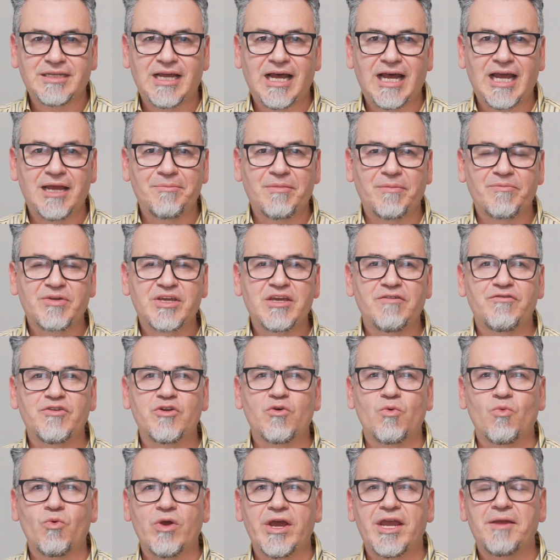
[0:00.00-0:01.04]
time, I'm giving
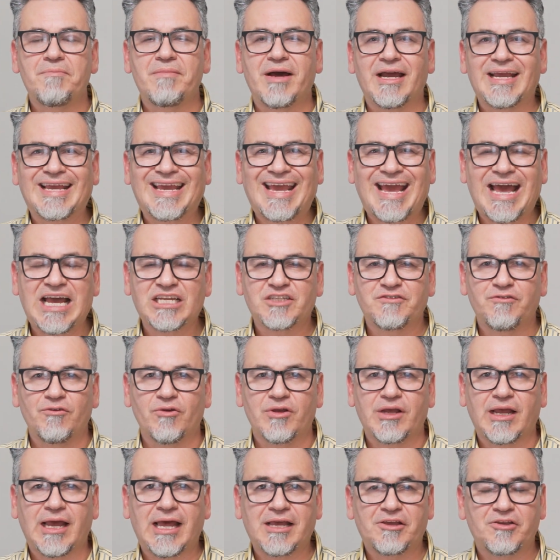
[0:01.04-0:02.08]
away my cash flow
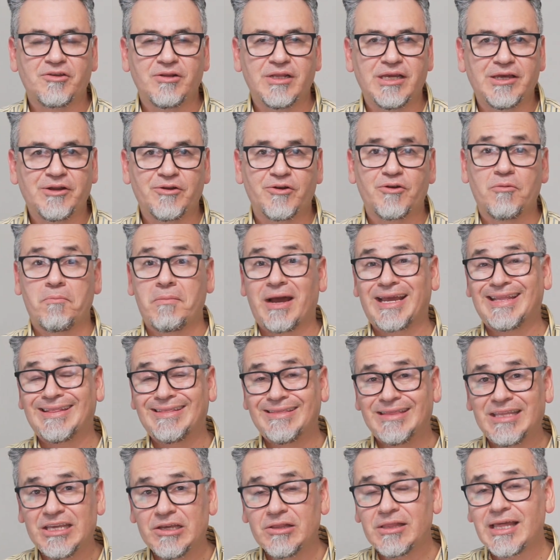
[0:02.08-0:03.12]
calculator, my
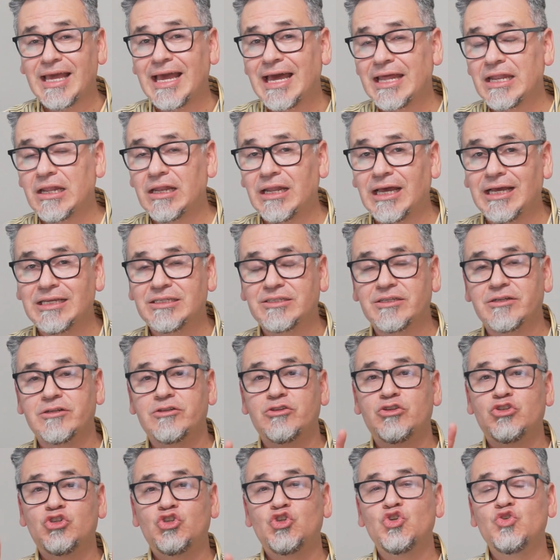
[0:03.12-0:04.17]
Deal Analyzer
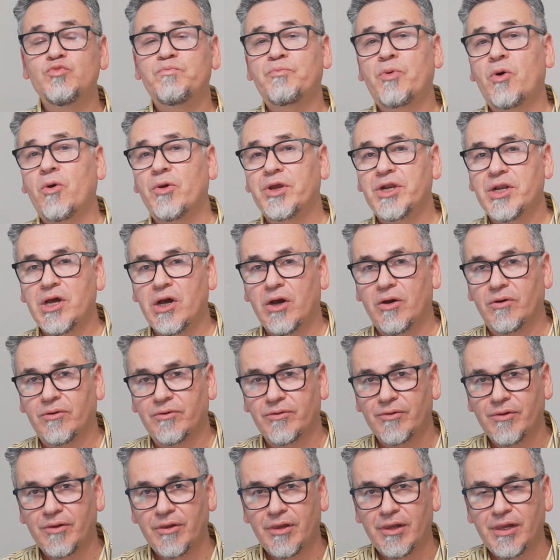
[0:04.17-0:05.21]
2.0.
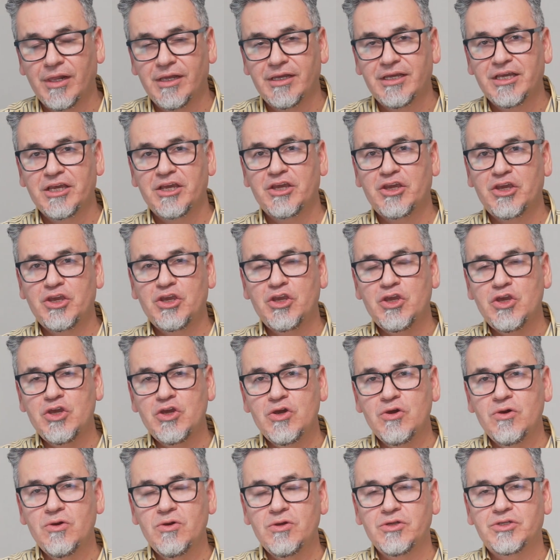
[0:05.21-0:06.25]

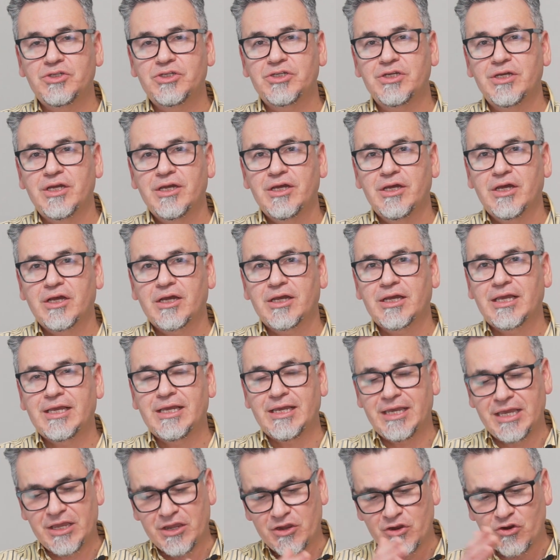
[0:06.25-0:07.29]
Huge
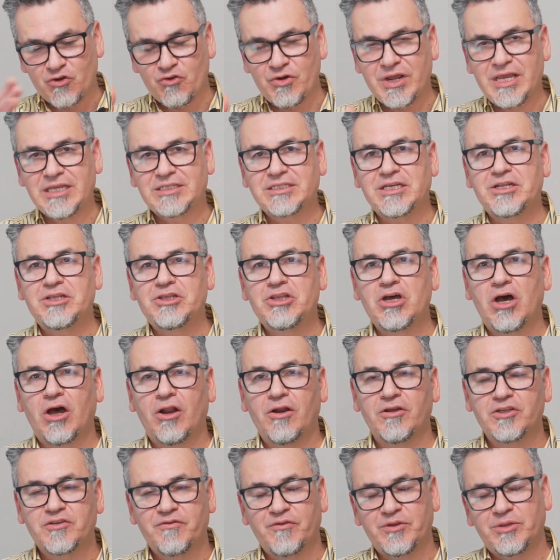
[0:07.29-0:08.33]
increase in
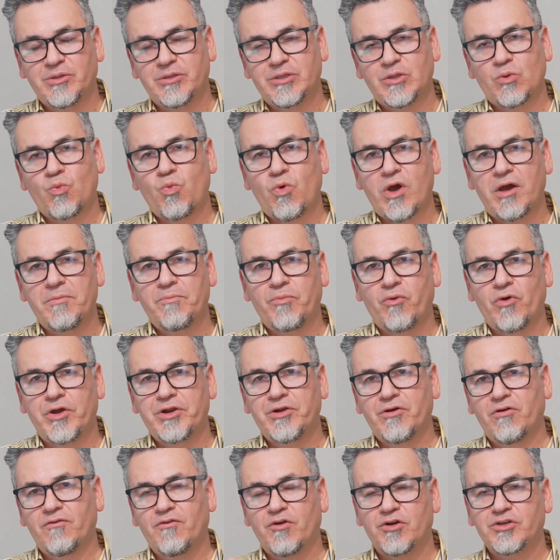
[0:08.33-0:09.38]
knowledge between the
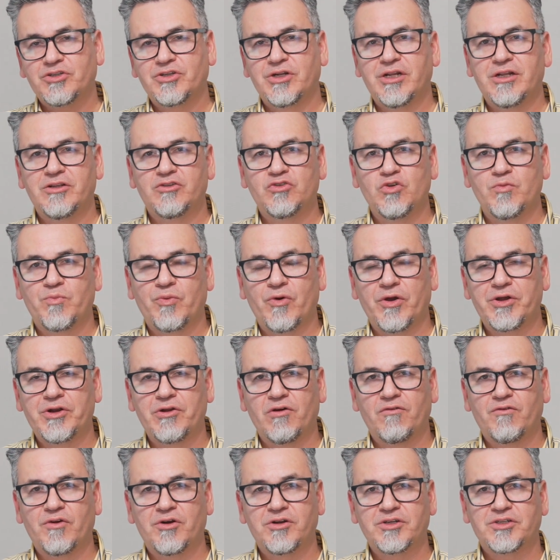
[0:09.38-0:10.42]
1.0 version and the
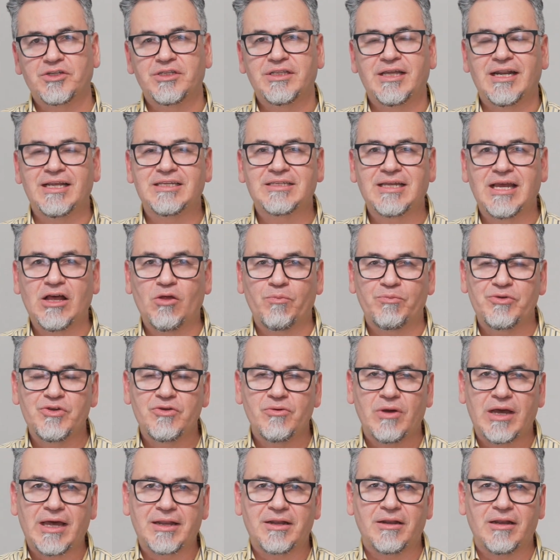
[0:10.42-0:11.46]
2.0 version that is helping
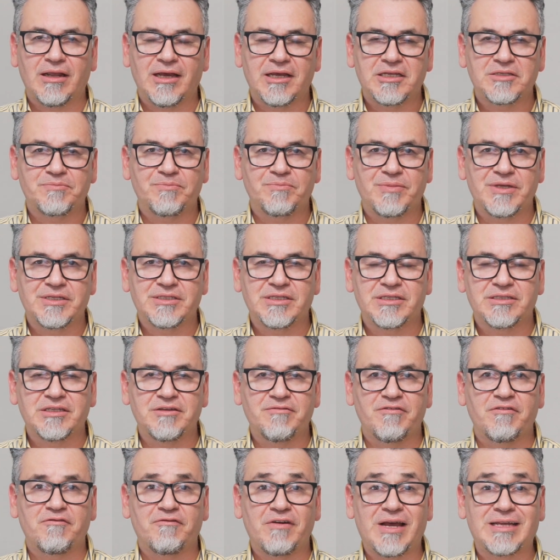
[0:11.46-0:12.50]
you analyze business
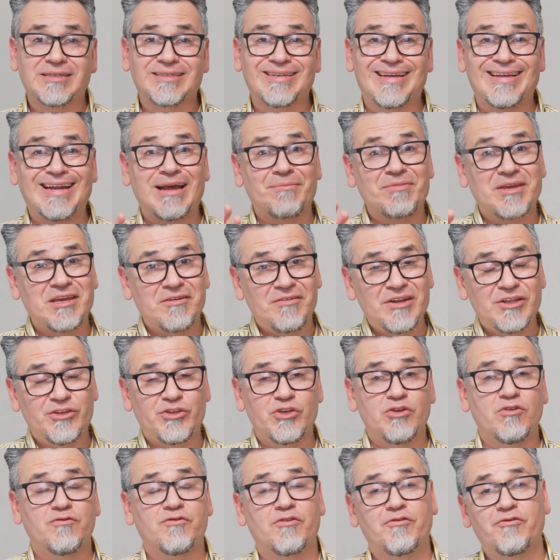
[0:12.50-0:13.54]
even faster. And I'm giving it to
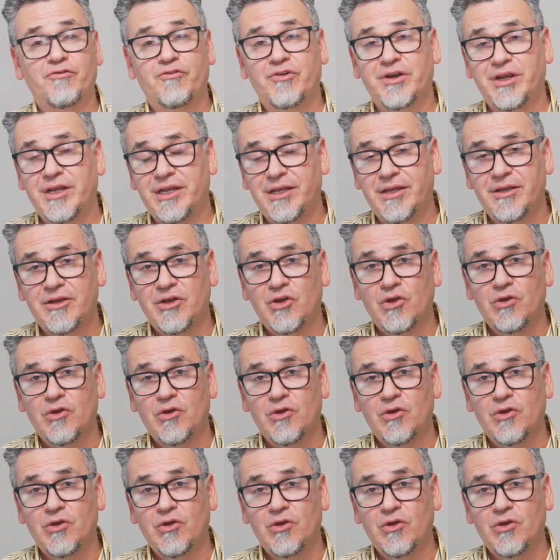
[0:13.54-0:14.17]
you for free